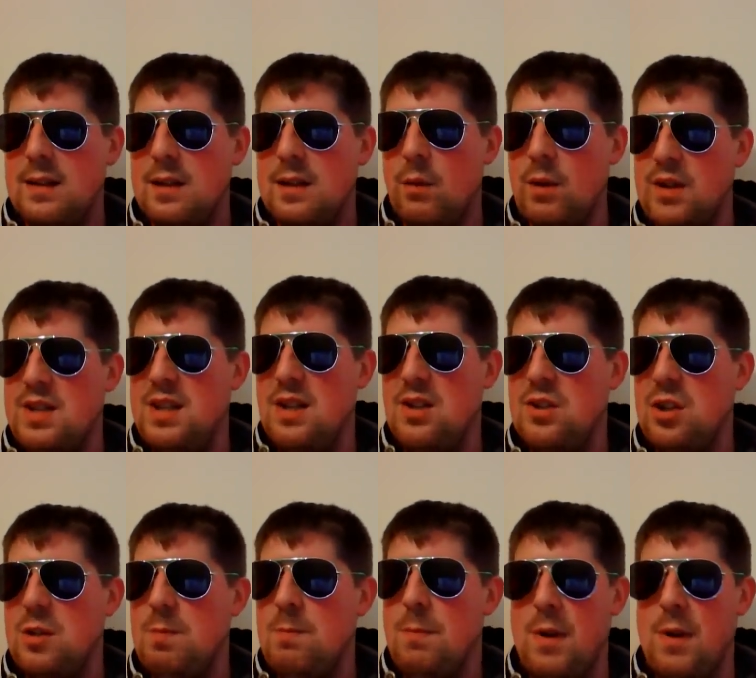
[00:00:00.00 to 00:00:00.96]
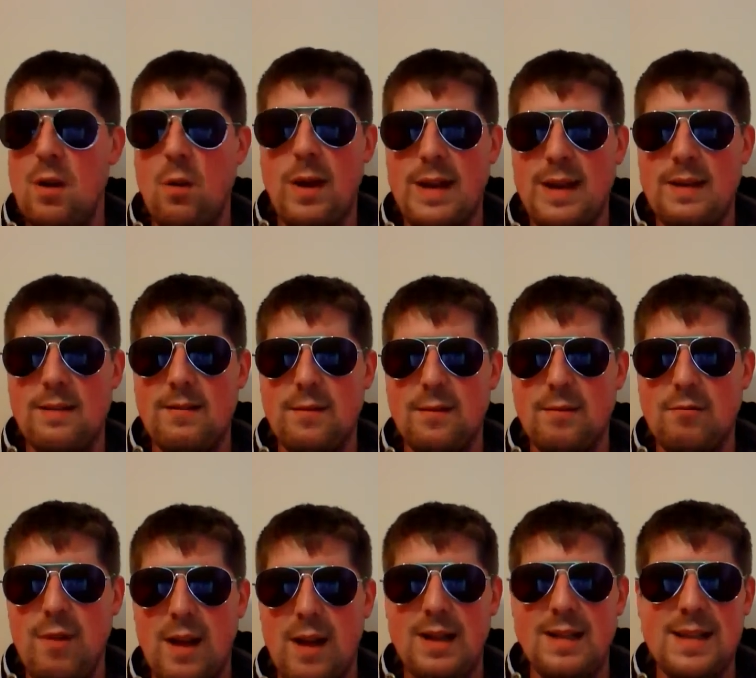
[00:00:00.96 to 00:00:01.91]
I want to see the super middleweight
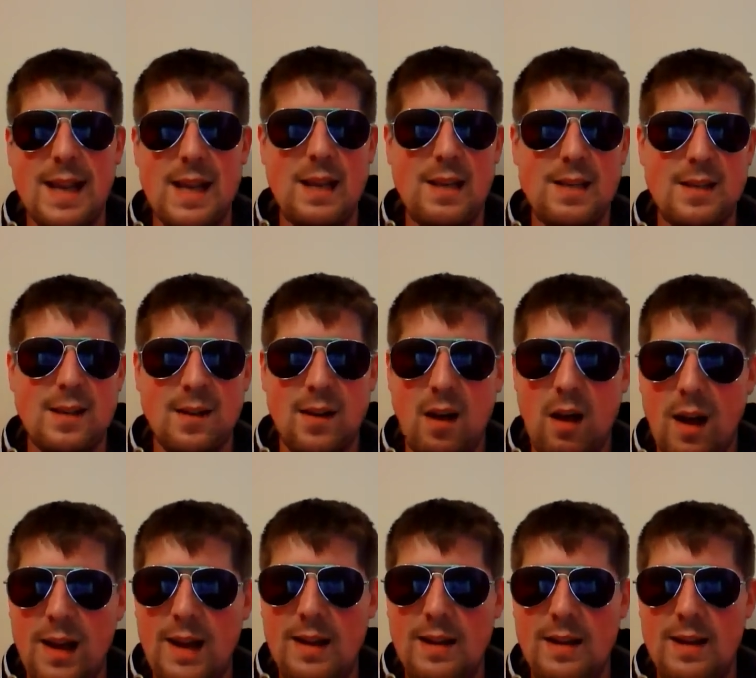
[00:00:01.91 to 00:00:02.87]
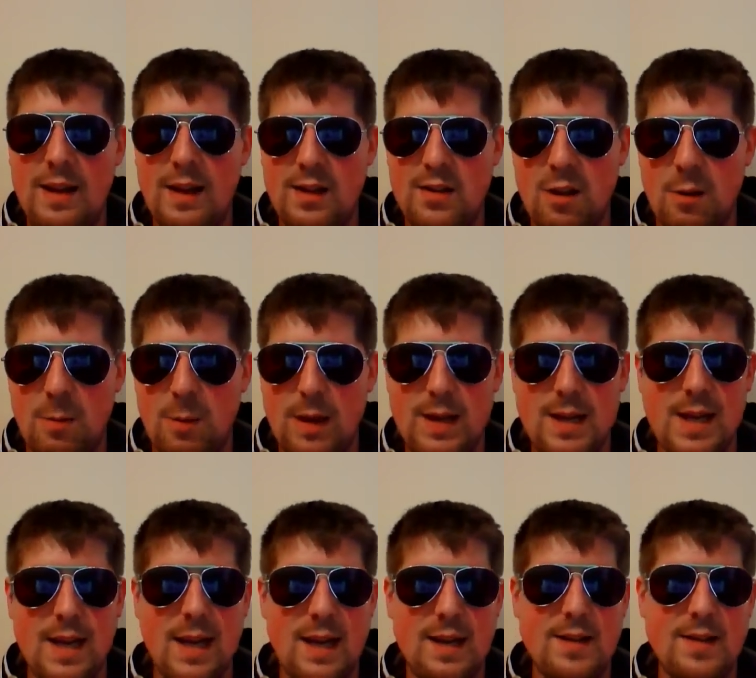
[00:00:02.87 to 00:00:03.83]
really take to light in the next couple of
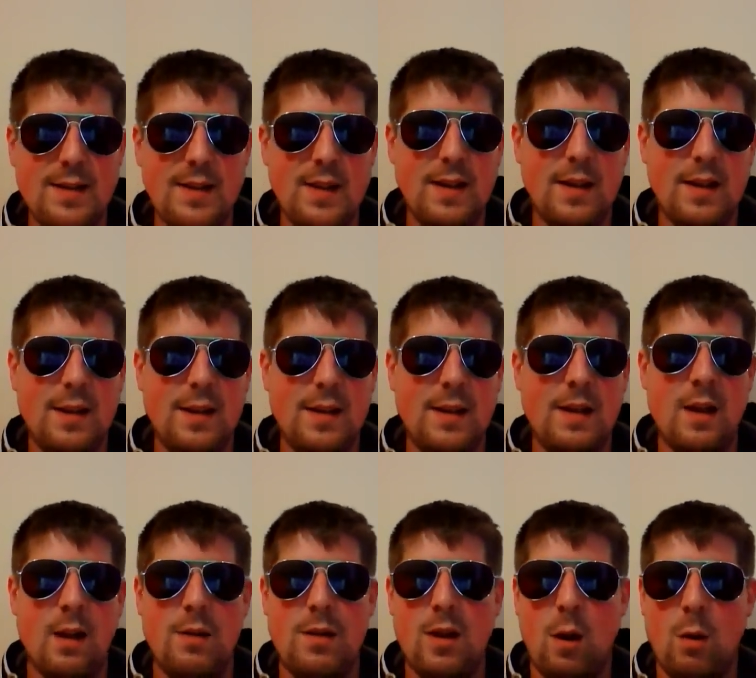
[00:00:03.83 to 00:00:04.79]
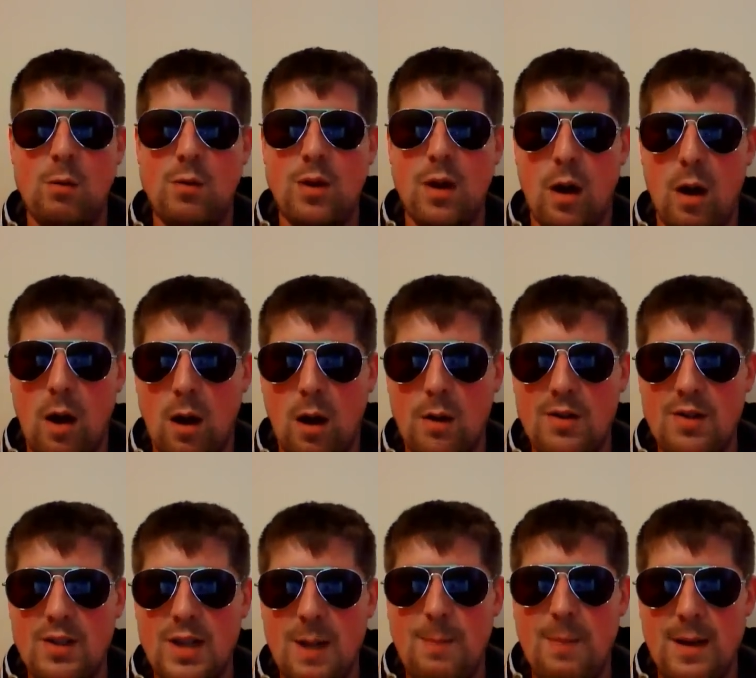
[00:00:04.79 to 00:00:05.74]
years. You know, the old guard
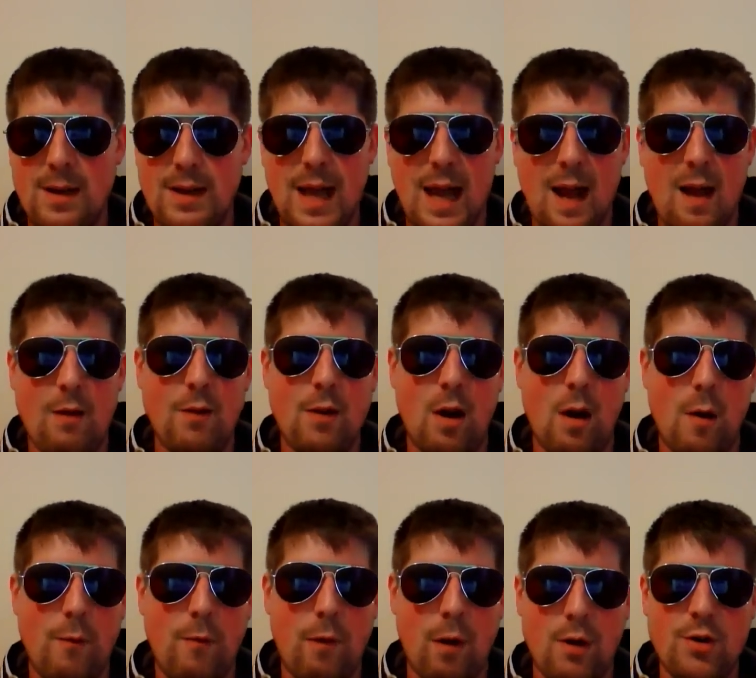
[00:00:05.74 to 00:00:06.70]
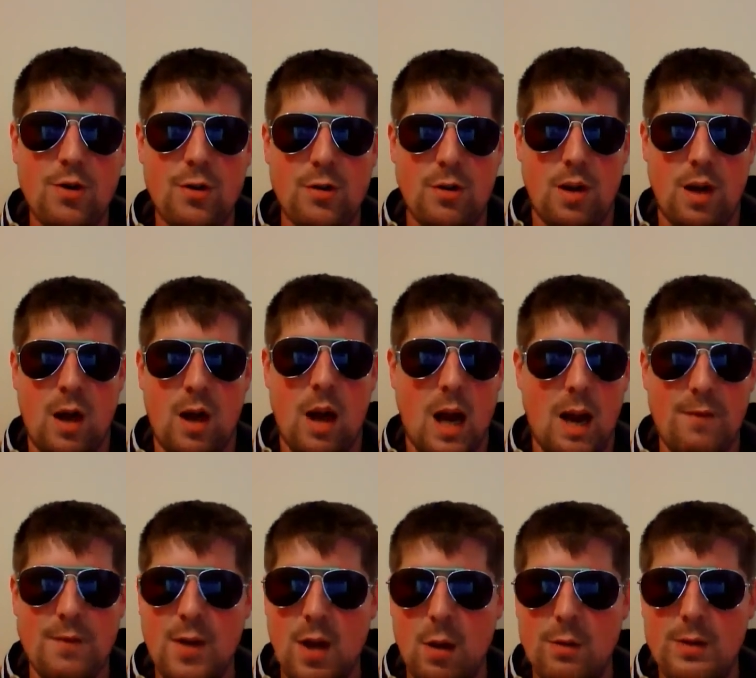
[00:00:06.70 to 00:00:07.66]
stepping down. Carl Froch, uh, I
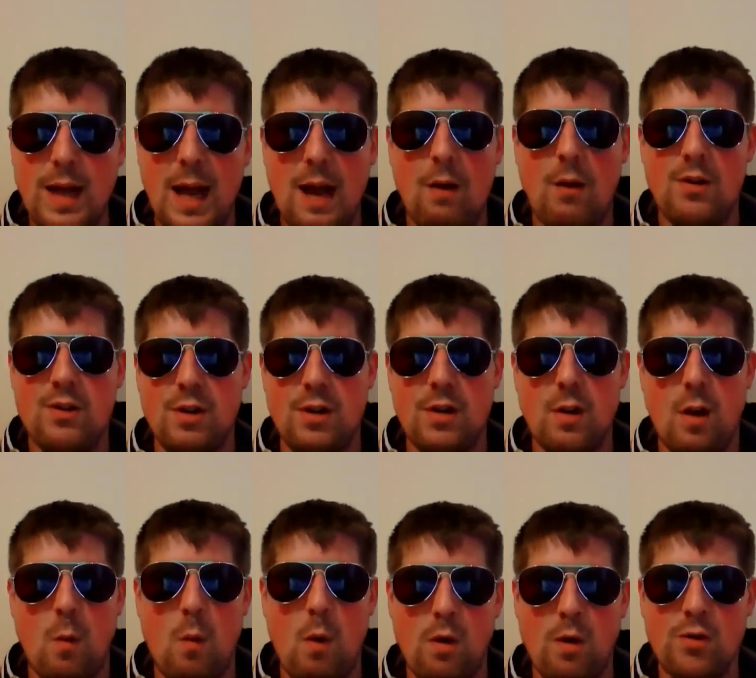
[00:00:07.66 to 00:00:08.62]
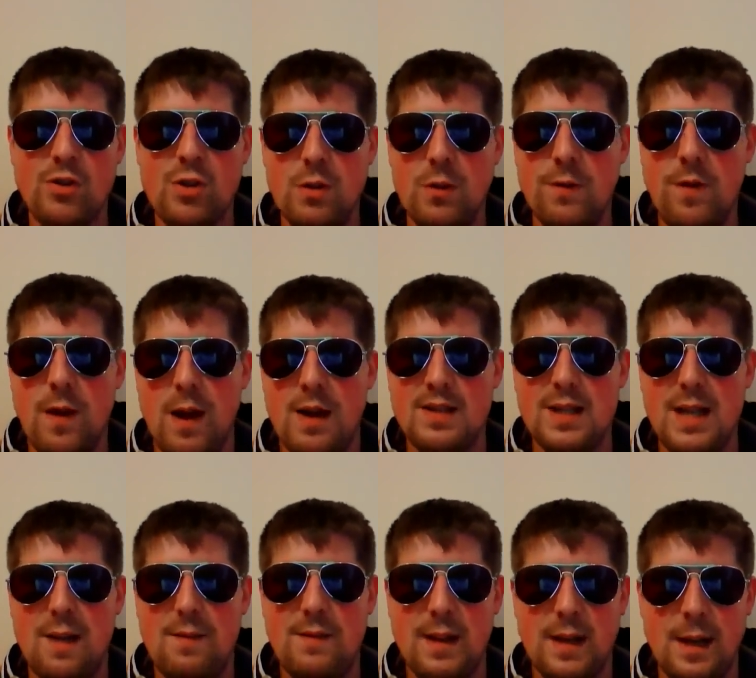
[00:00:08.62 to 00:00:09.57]
have no doubt, has only got one or two fights
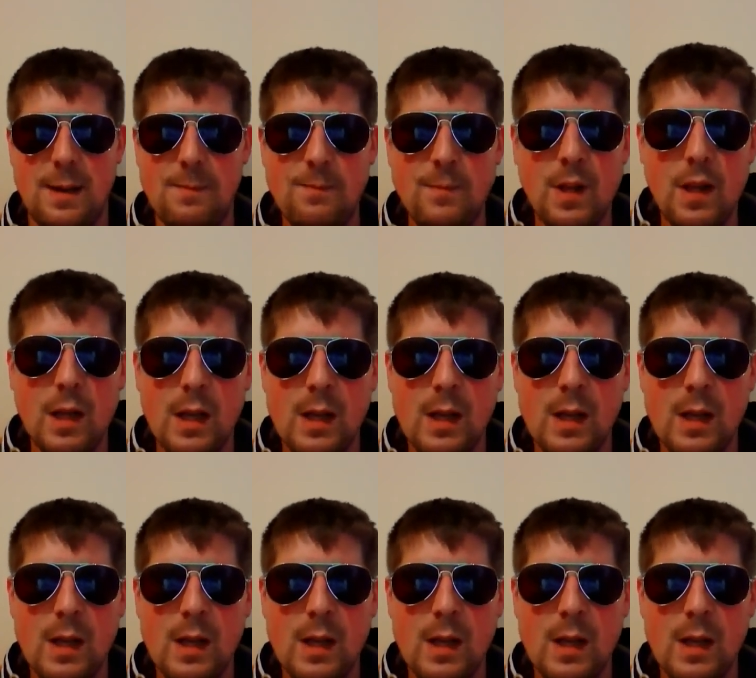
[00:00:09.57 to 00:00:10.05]
left in him,